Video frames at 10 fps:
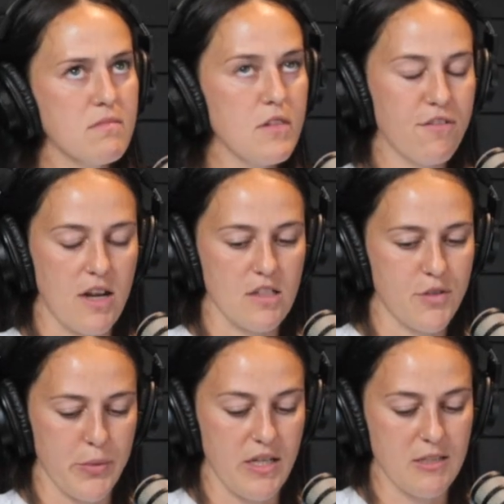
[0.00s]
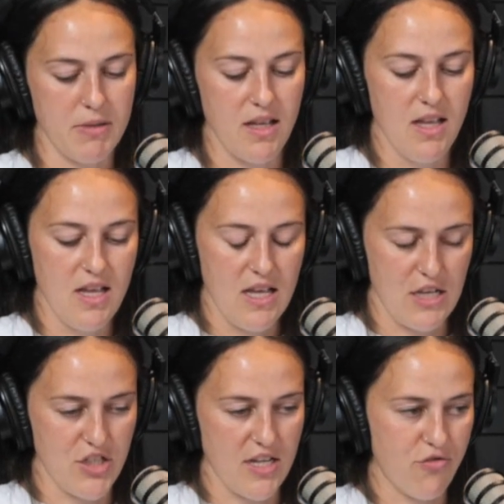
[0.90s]
for the last few weeks, but I
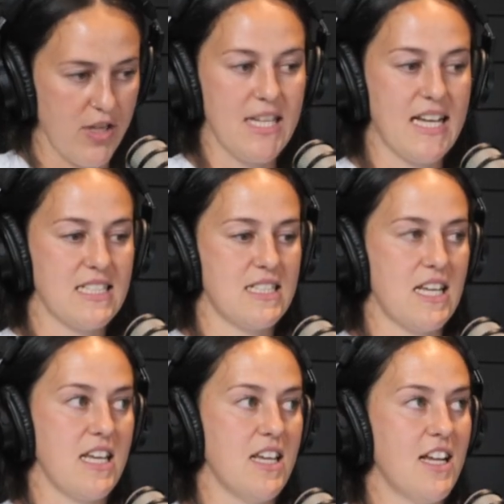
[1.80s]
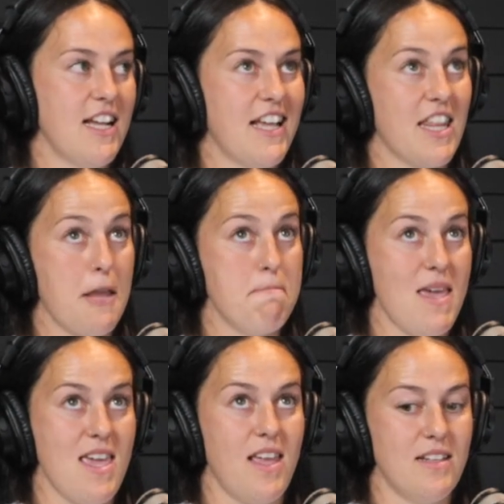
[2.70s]
shared a reel yesterday that I
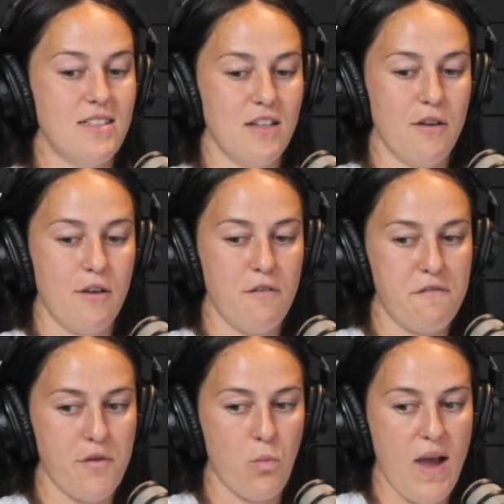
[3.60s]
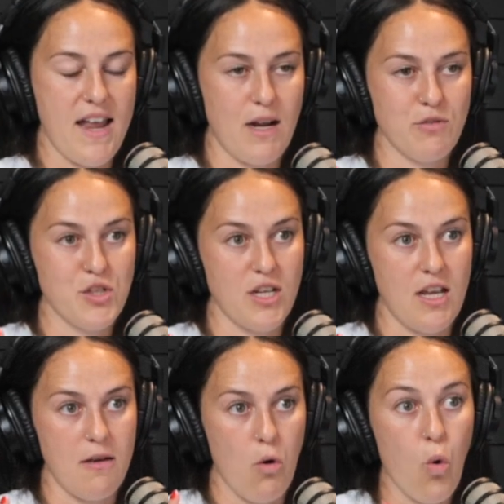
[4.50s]
made for when I was
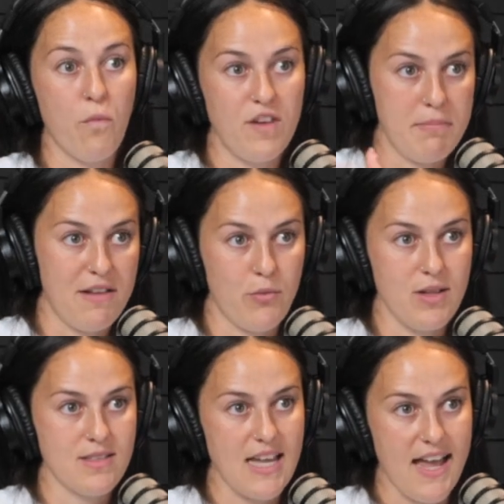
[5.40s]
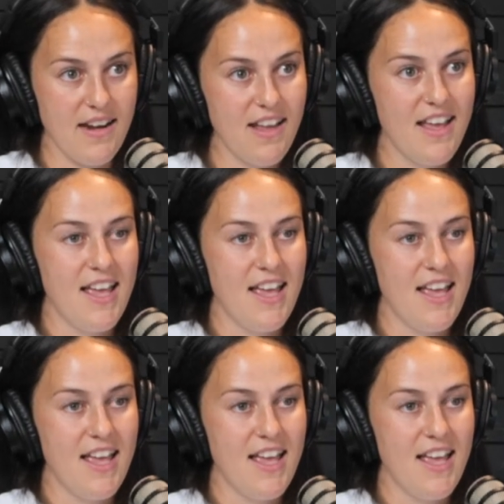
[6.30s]
gonna hopefully play for Wales again,